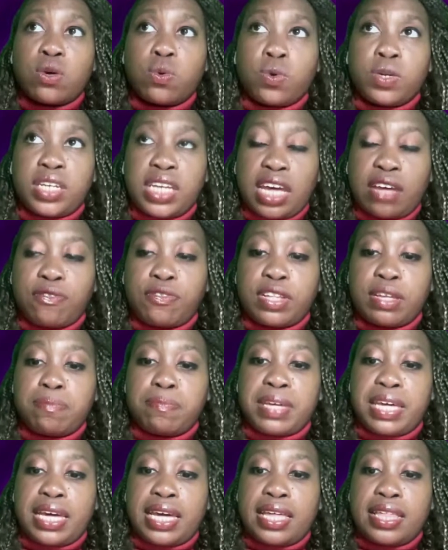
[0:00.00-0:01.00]
It would definitely
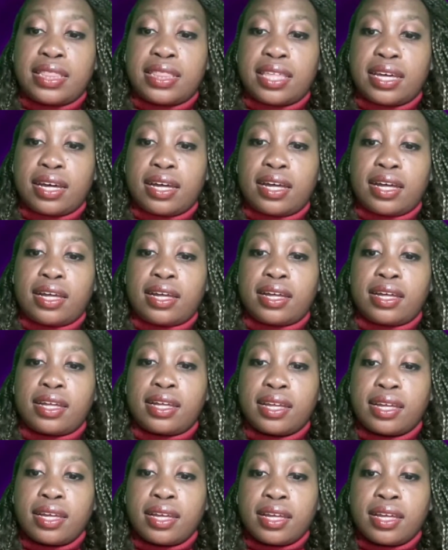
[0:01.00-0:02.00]
be
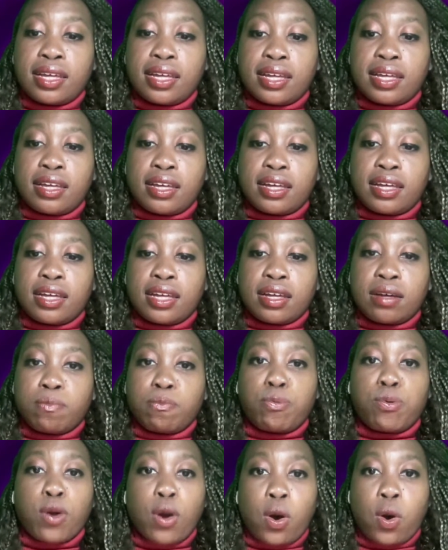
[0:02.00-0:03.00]
the
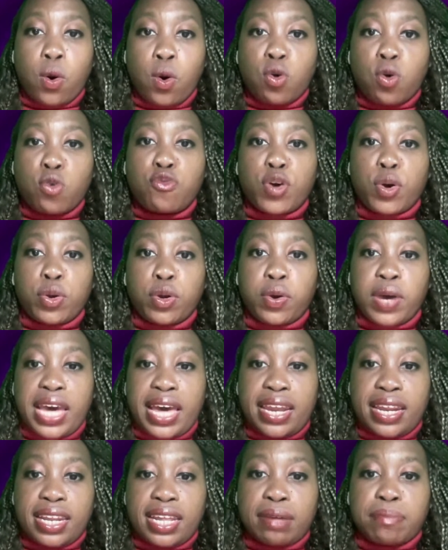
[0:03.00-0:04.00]
pro photo
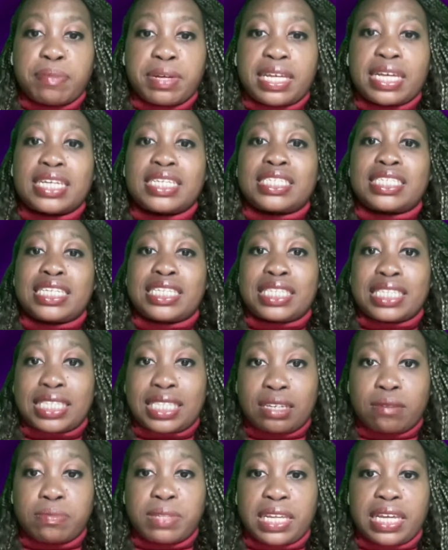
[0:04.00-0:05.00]
editing, because this
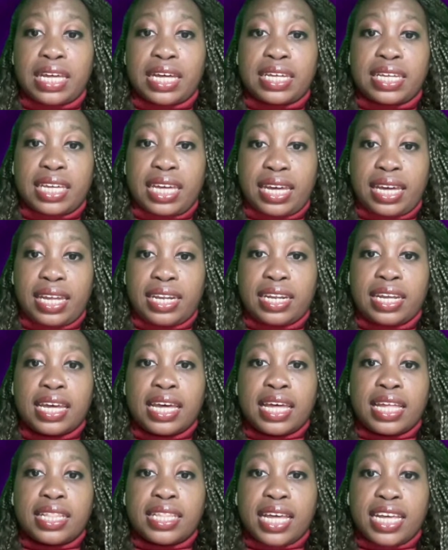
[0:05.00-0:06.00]
is something, again,
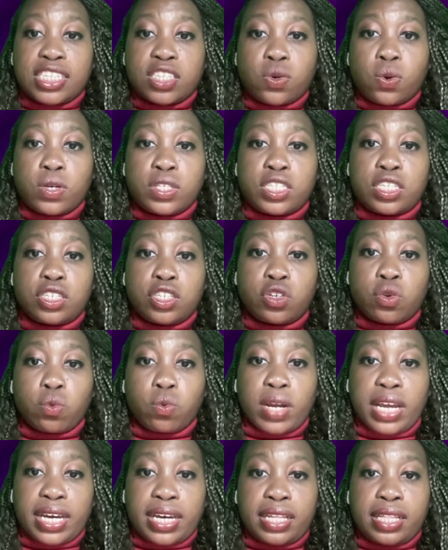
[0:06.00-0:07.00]
that's going to
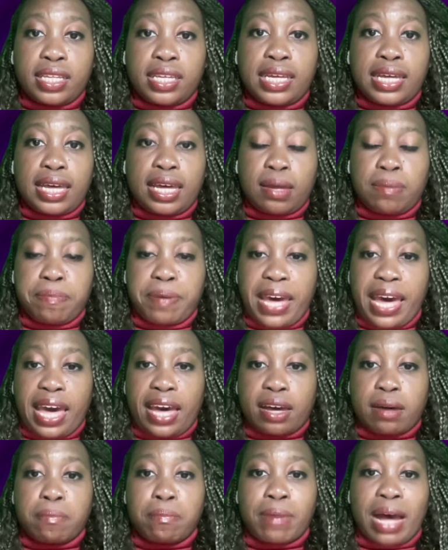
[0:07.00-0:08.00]
directly
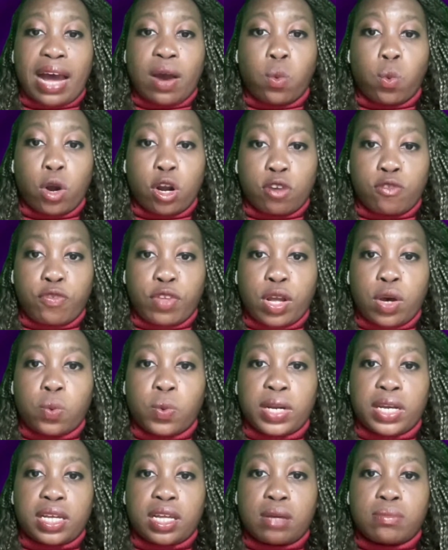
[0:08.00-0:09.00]
impact my workflow
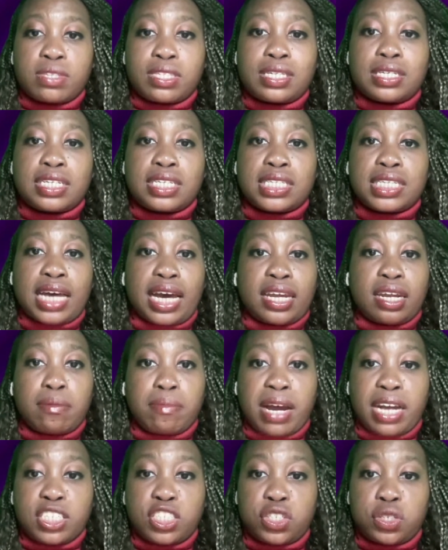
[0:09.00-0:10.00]
when it comes to designing
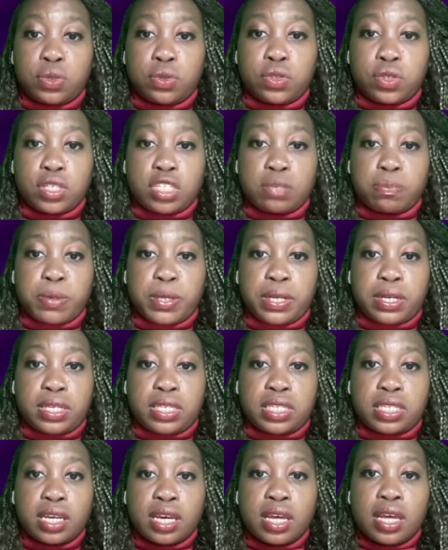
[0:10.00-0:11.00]
my children's
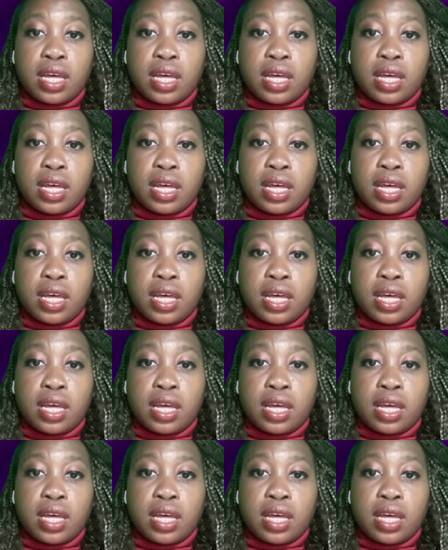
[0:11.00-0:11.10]
books,